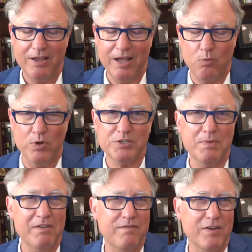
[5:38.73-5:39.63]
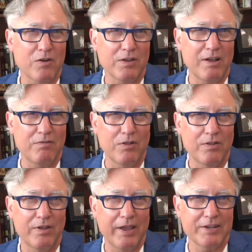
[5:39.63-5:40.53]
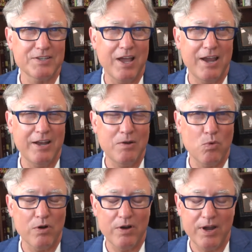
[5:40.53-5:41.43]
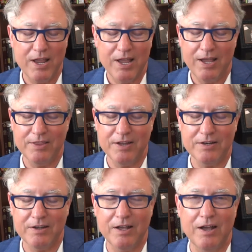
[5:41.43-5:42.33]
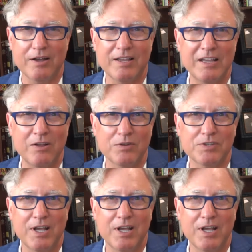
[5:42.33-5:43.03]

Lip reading: What's my fear level? Anxiety, worry, and then guilt.